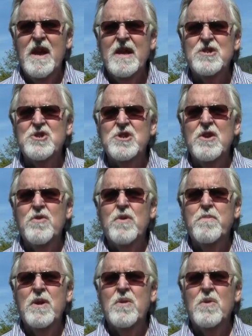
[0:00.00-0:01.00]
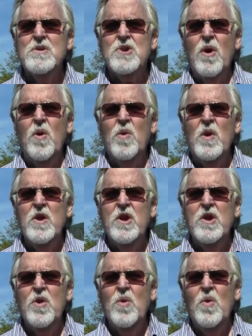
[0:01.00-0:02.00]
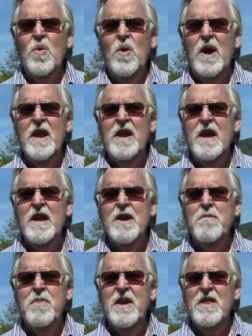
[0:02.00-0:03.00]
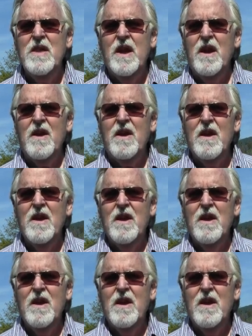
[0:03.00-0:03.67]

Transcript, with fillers: It's secret because only you and he can be there.